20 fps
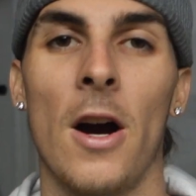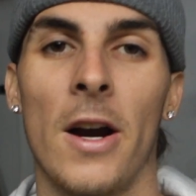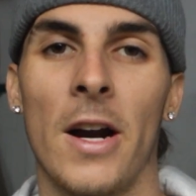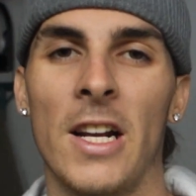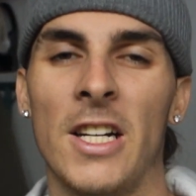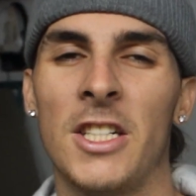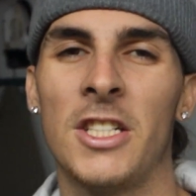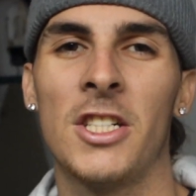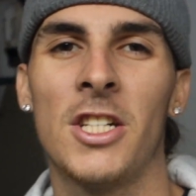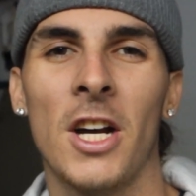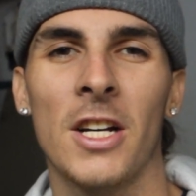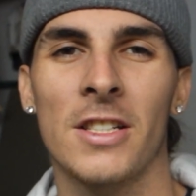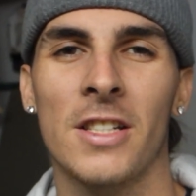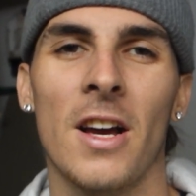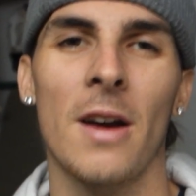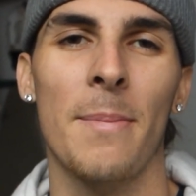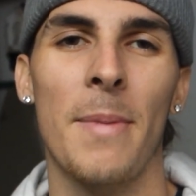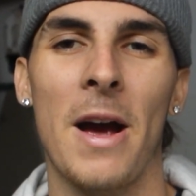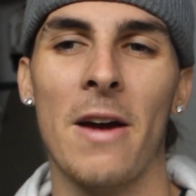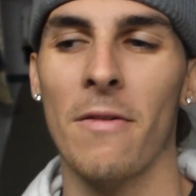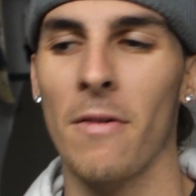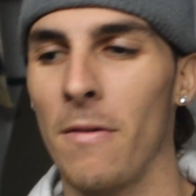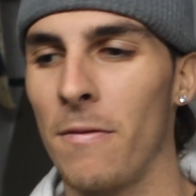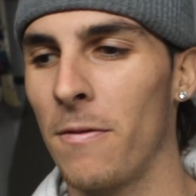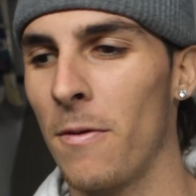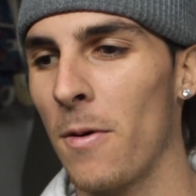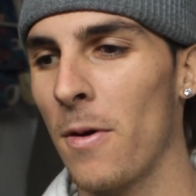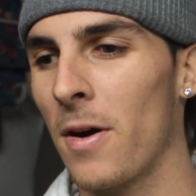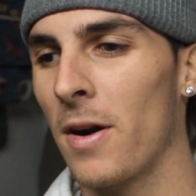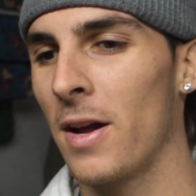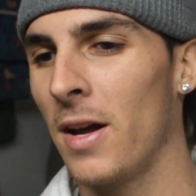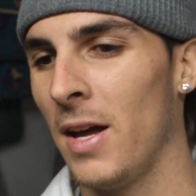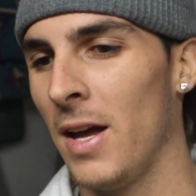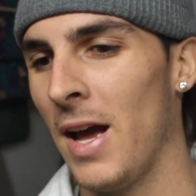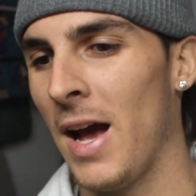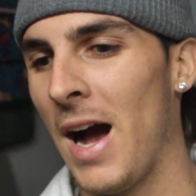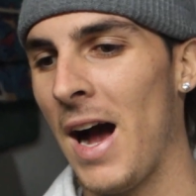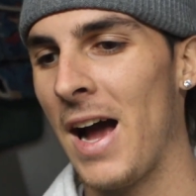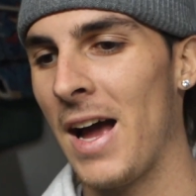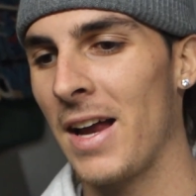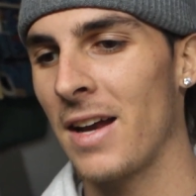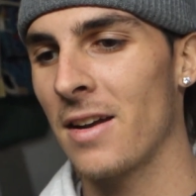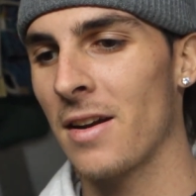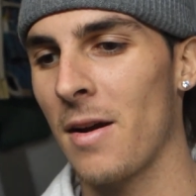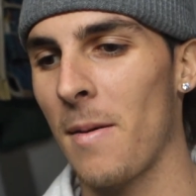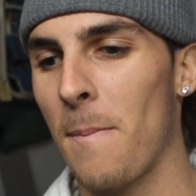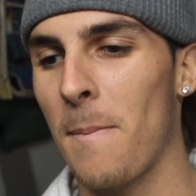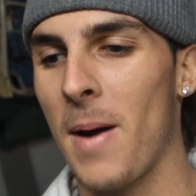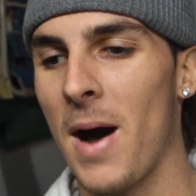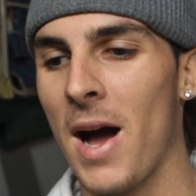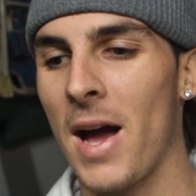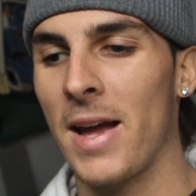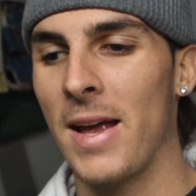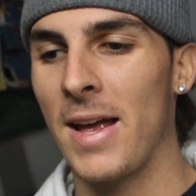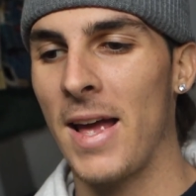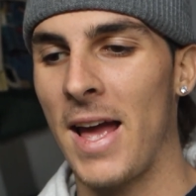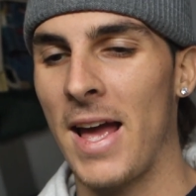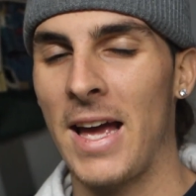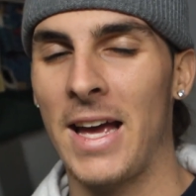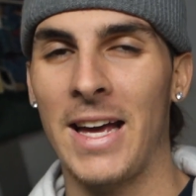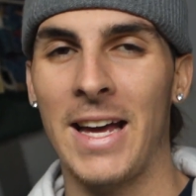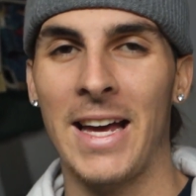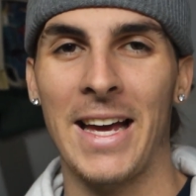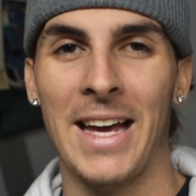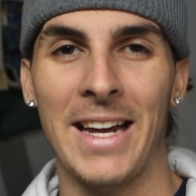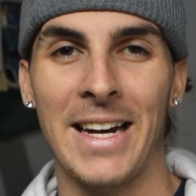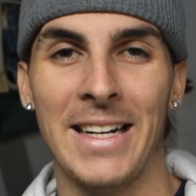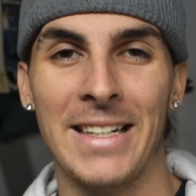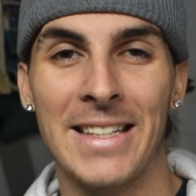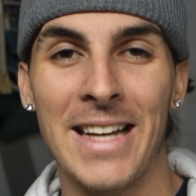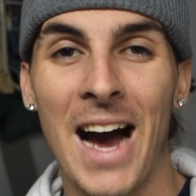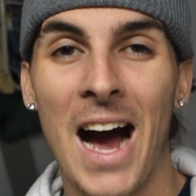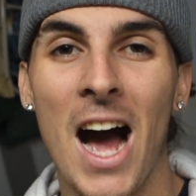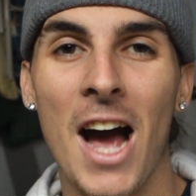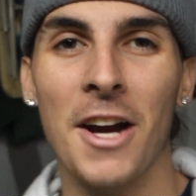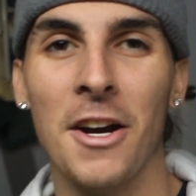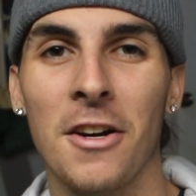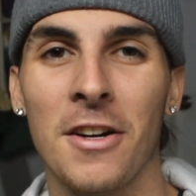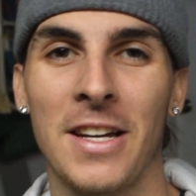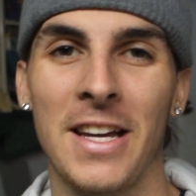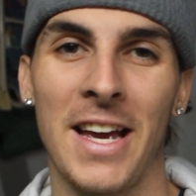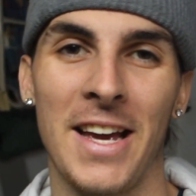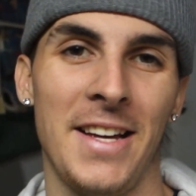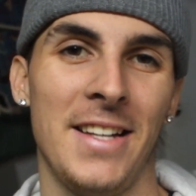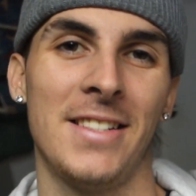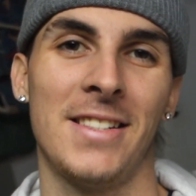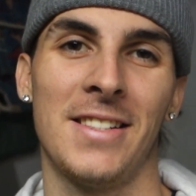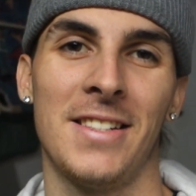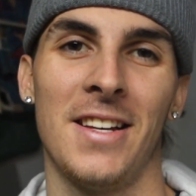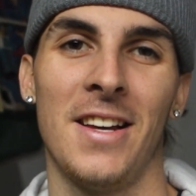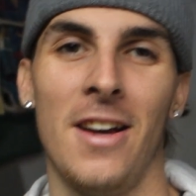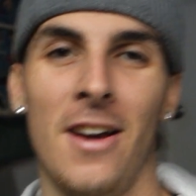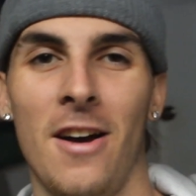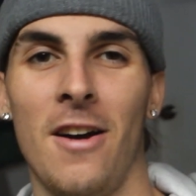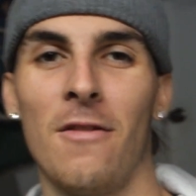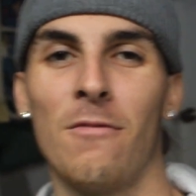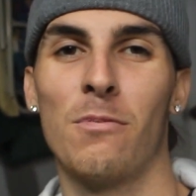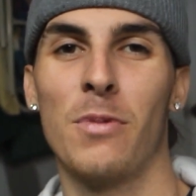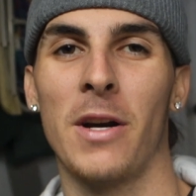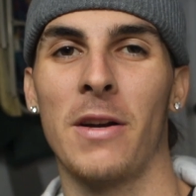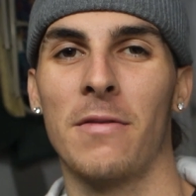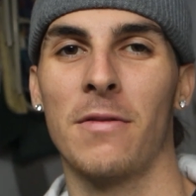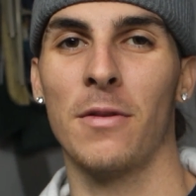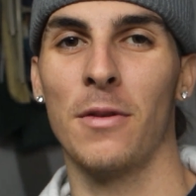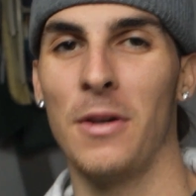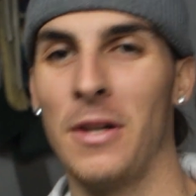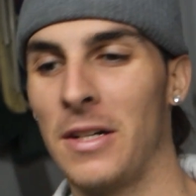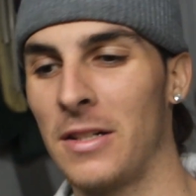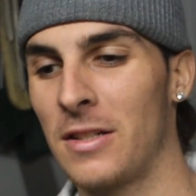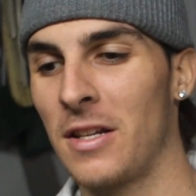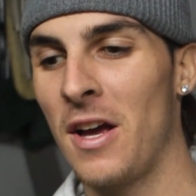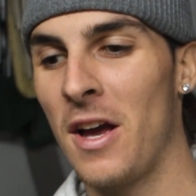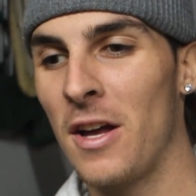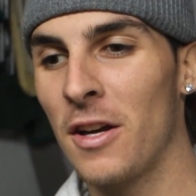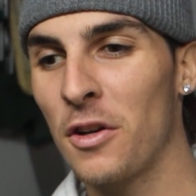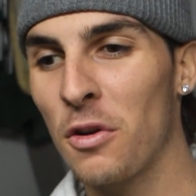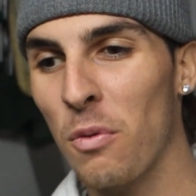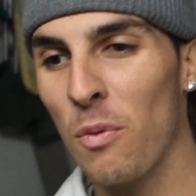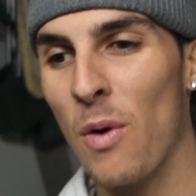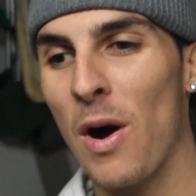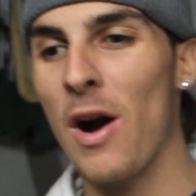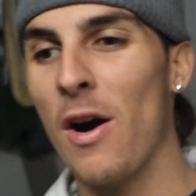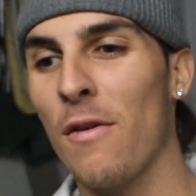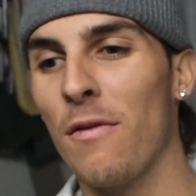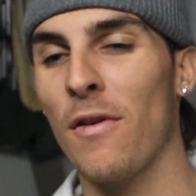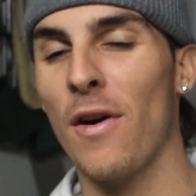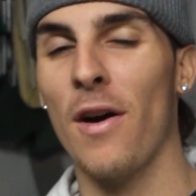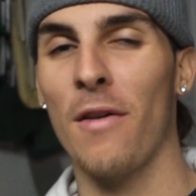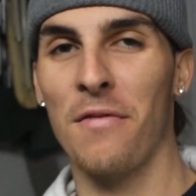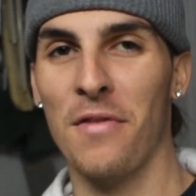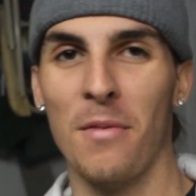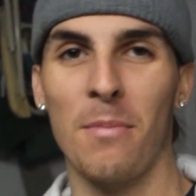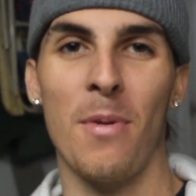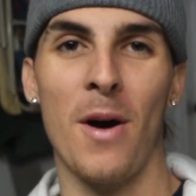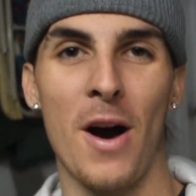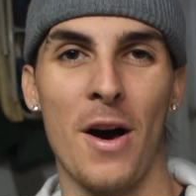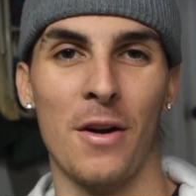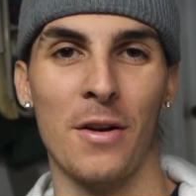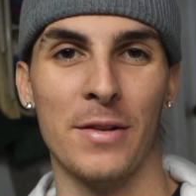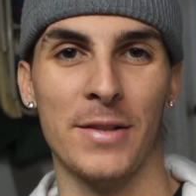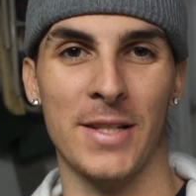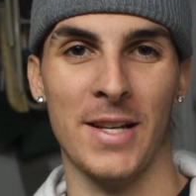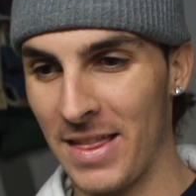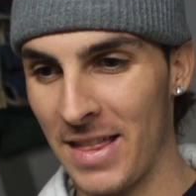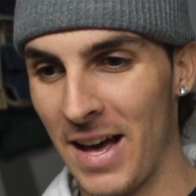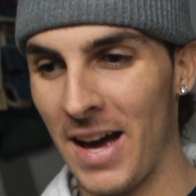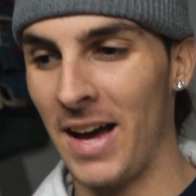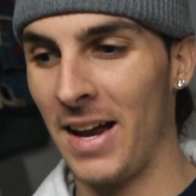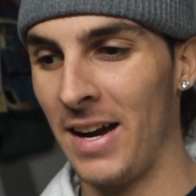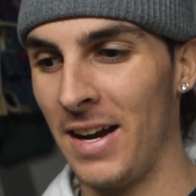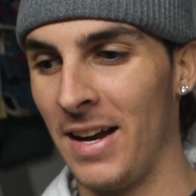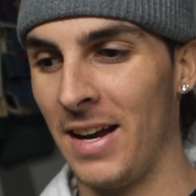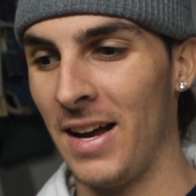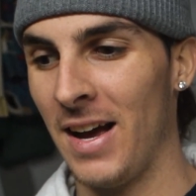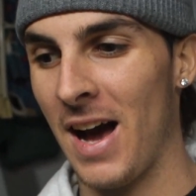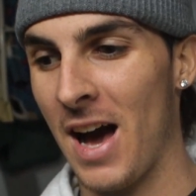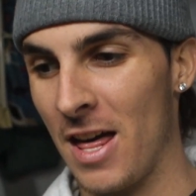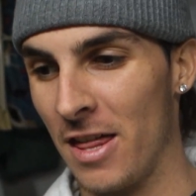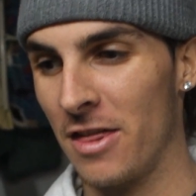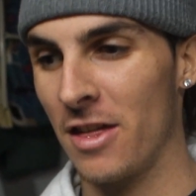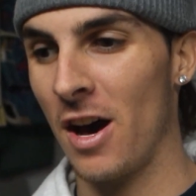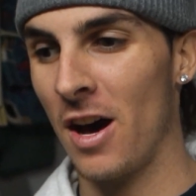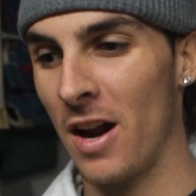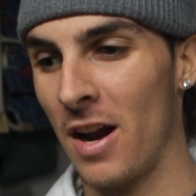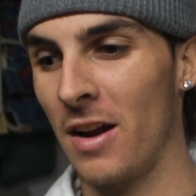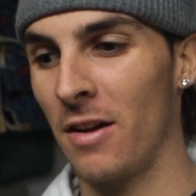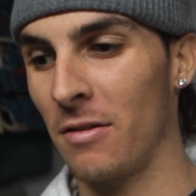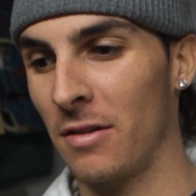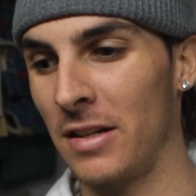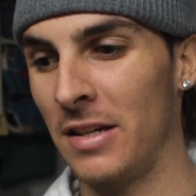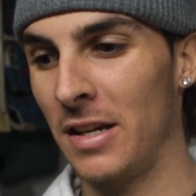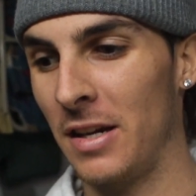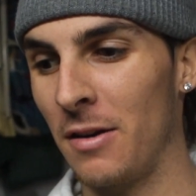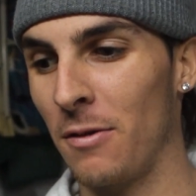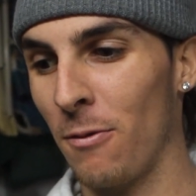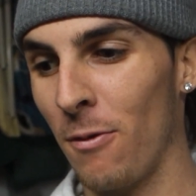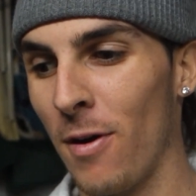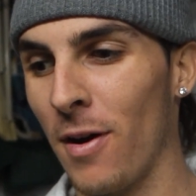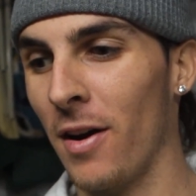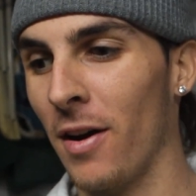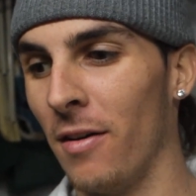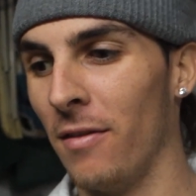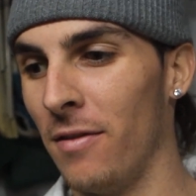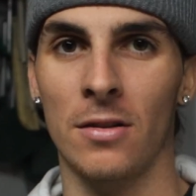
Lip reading: Alright, I just got back from Ford. I ended up buying an entire case of brake fluid. It's 12 of the bottles that I thought I only needed 1 of.